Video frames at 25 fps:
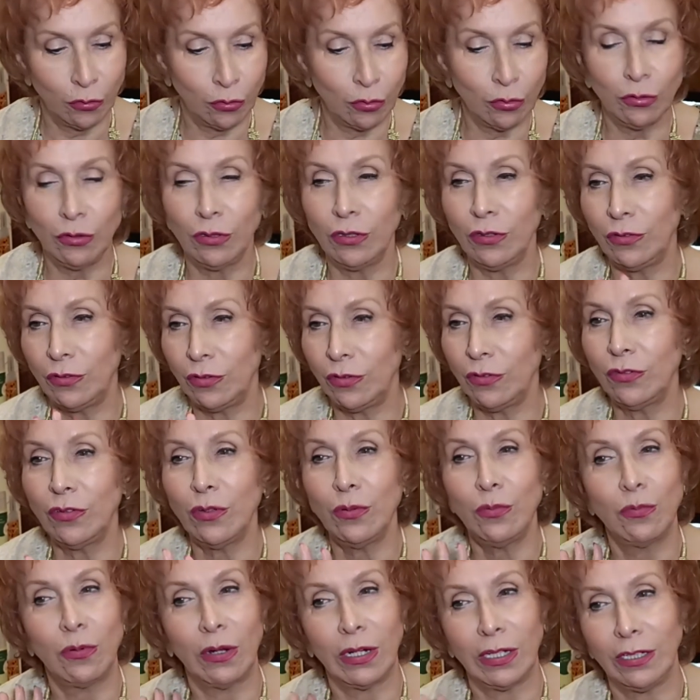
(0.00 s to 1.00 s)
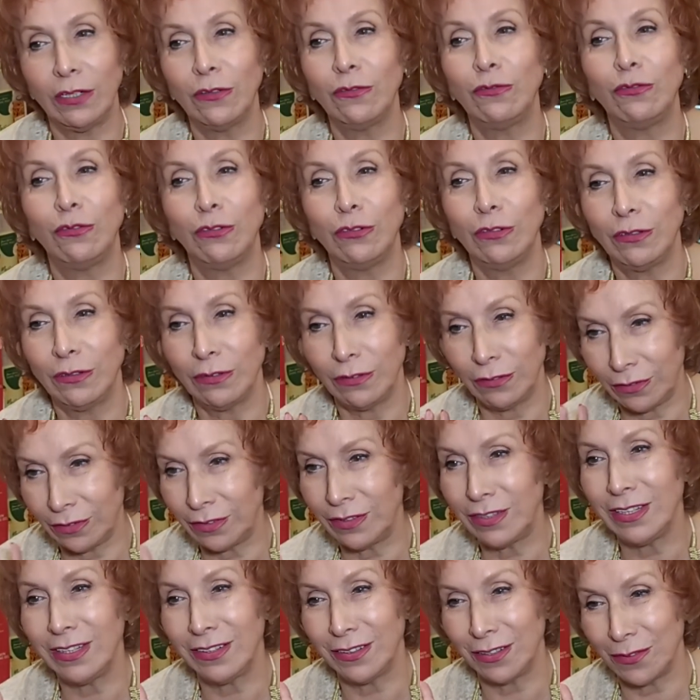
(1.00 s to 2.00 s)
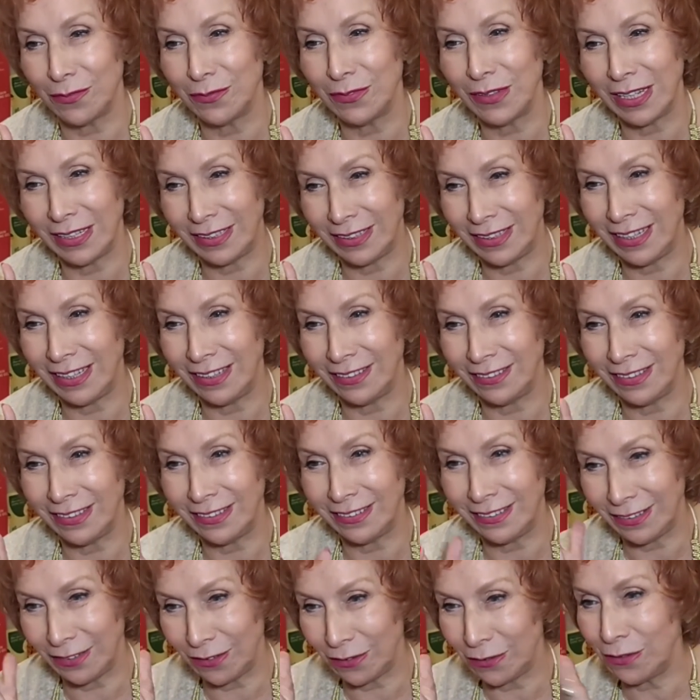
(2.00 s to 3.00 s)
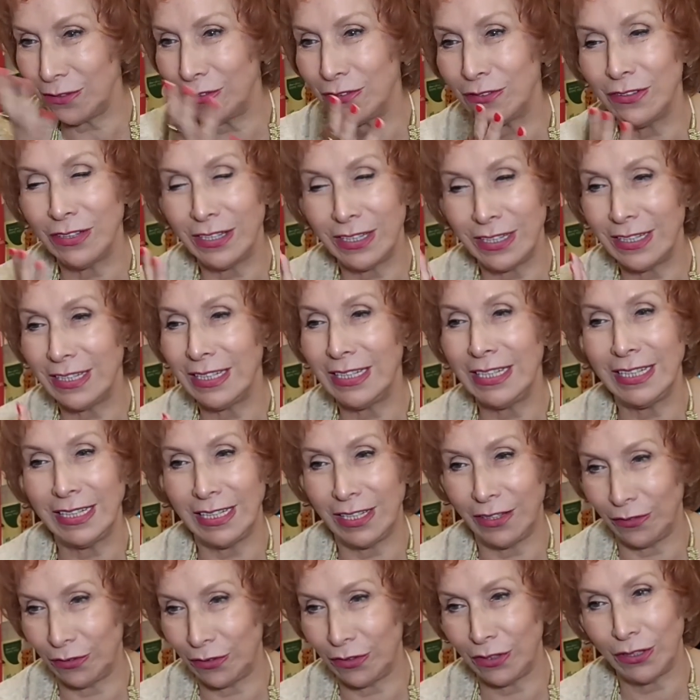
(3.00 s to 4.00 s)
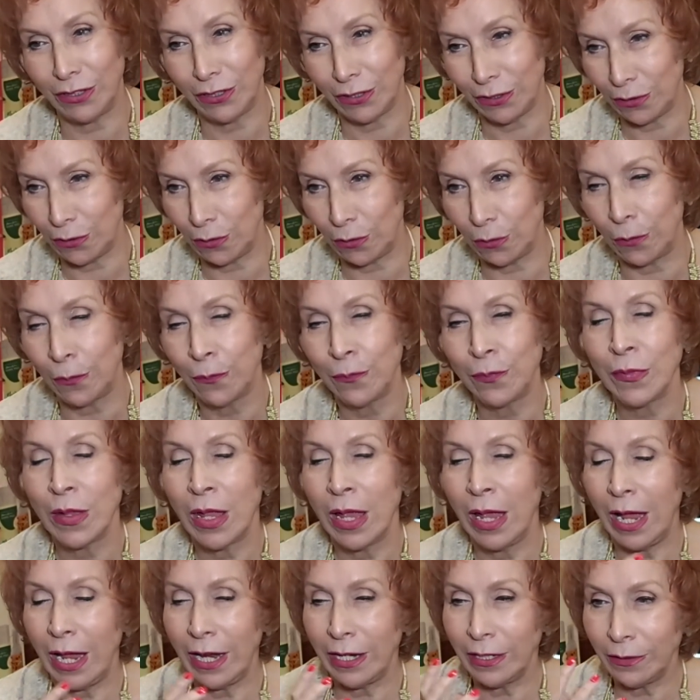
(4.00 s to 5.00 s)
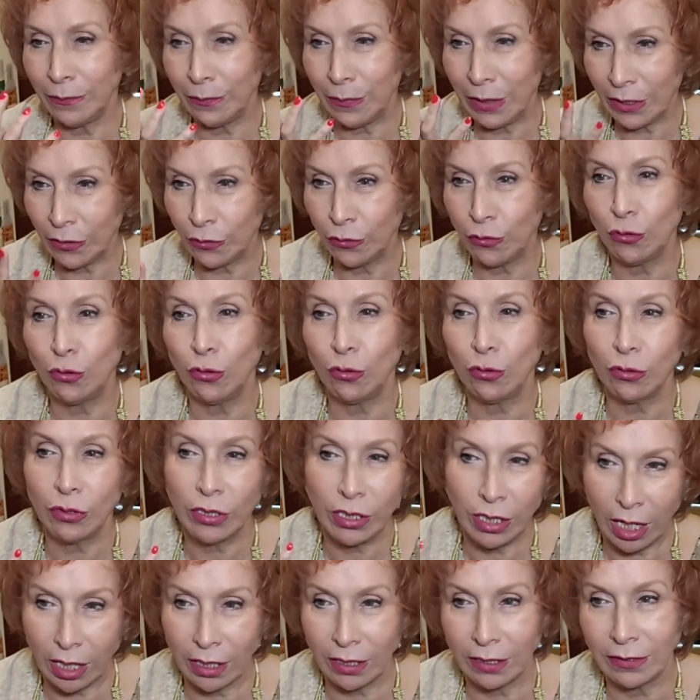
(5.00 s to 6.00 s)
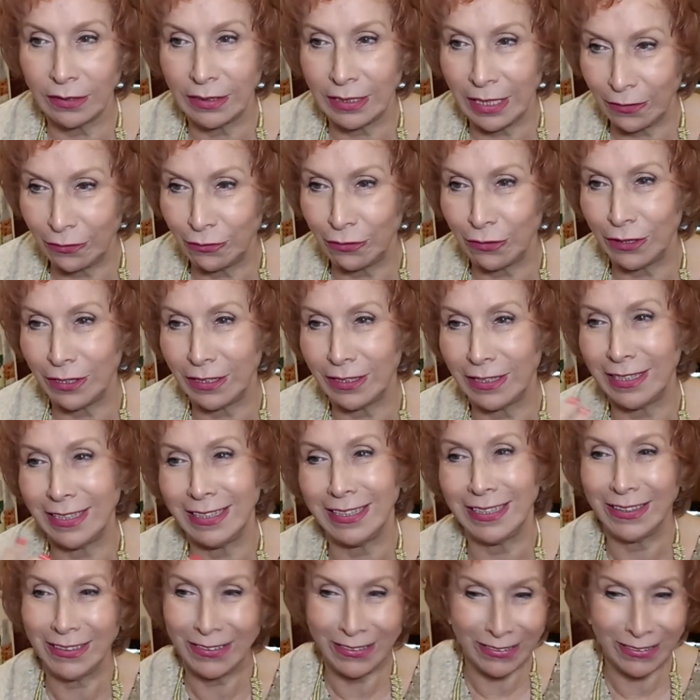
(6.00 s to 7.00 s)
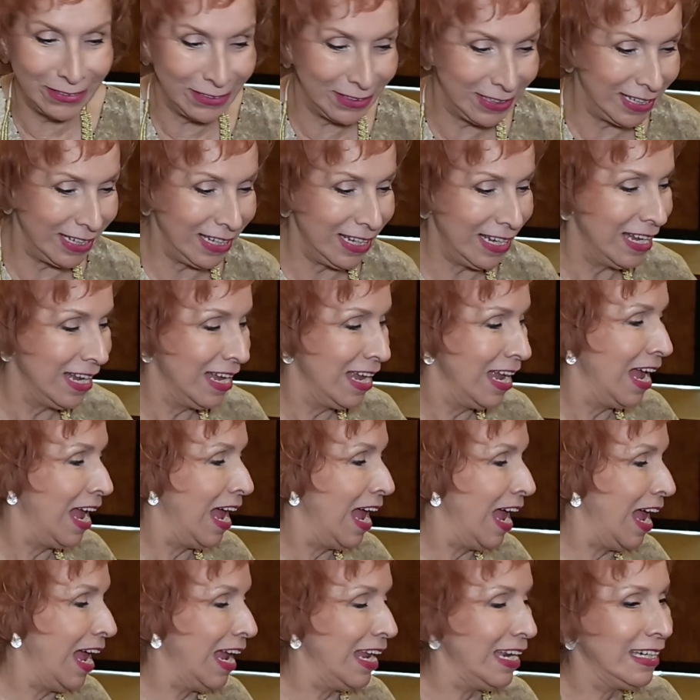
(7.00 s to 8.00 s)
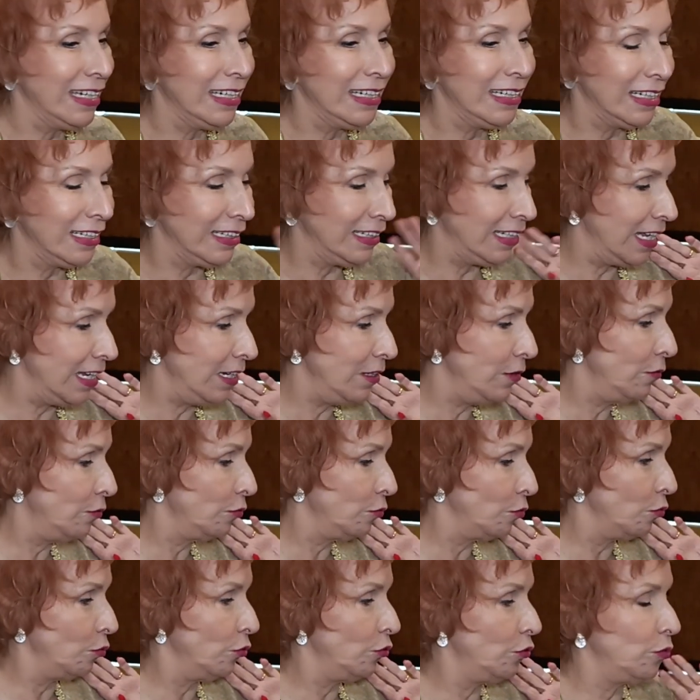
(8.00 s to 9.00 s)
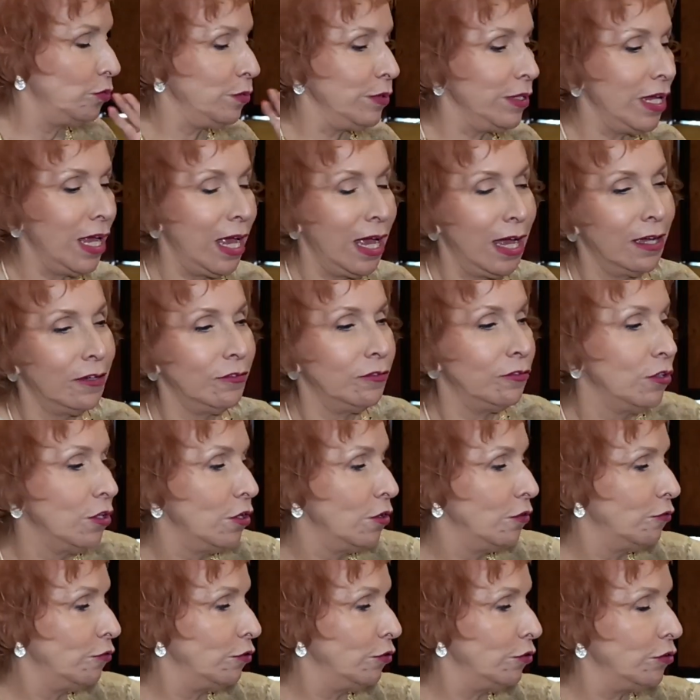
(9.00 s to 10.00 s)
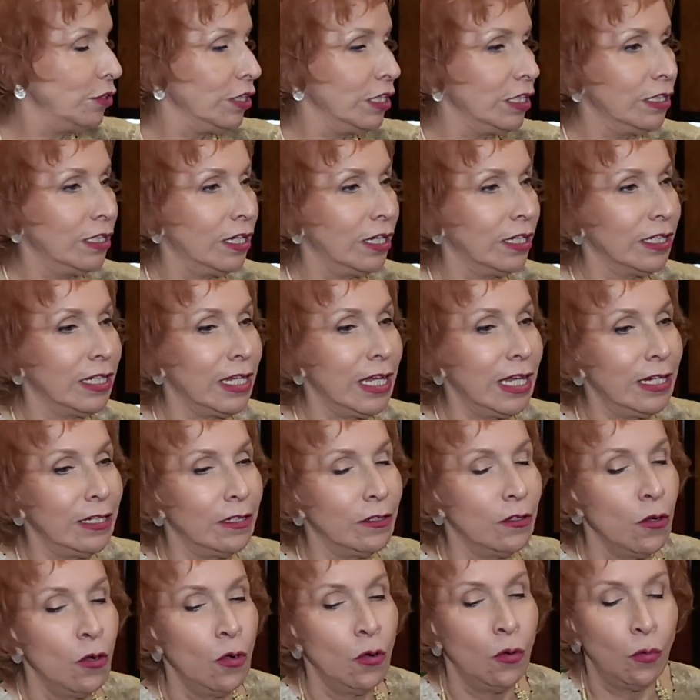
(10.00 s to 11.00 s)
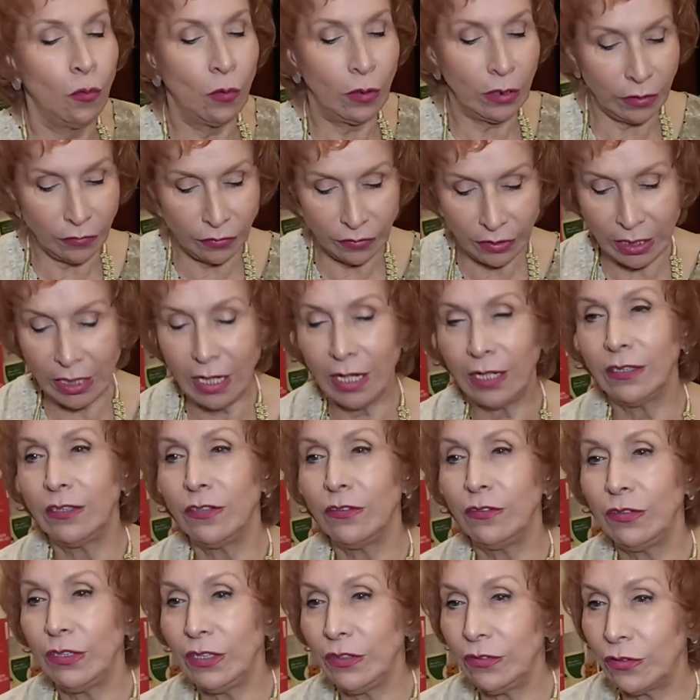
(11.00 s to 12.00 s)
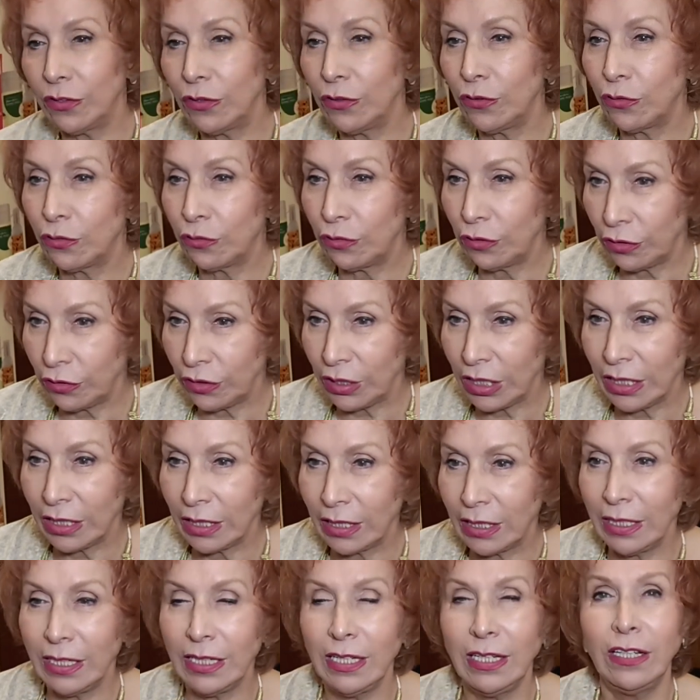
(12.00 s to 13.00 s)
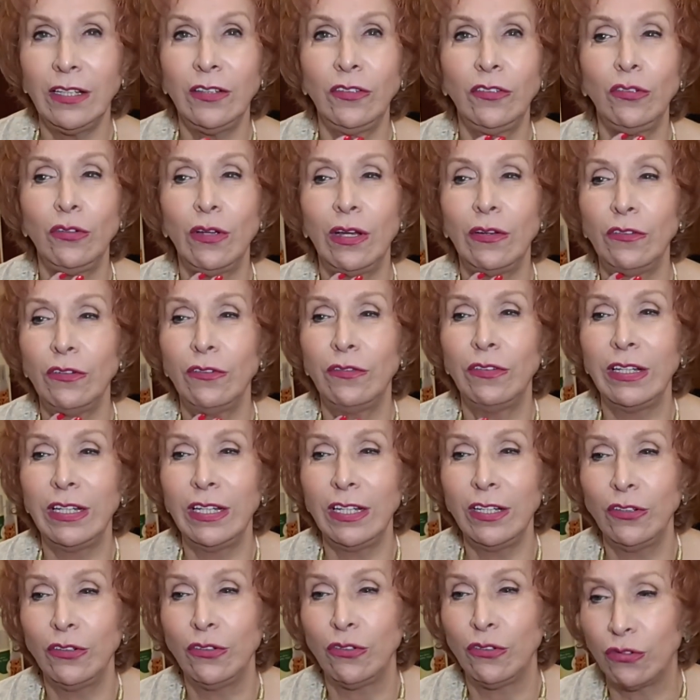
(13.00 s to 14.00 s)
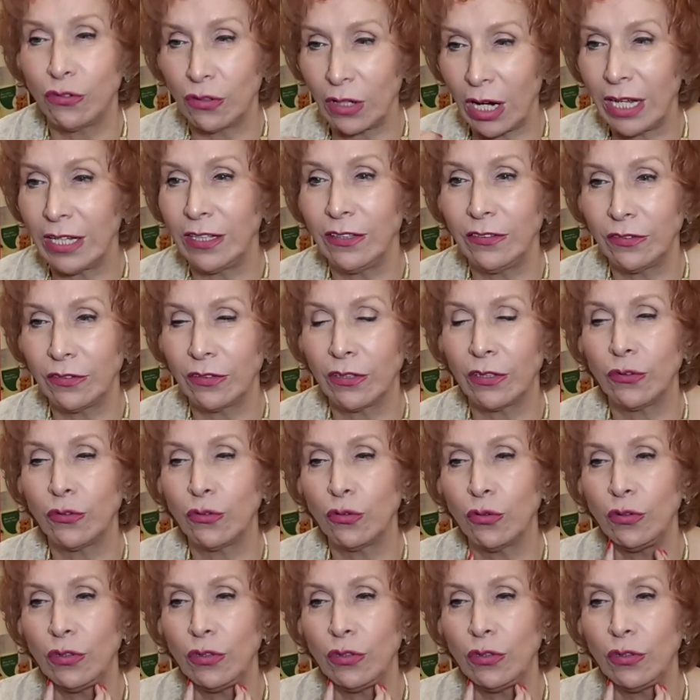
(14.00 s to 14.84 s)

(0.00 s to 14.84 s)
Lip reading: So this is a wonderful serum that there is, you know, really gives it a glow and makes you look younger, definitely. Okay. Yes. And then of course we have for wrinkles, again, one of the other reasons for wrinkling is you have a very dry skin.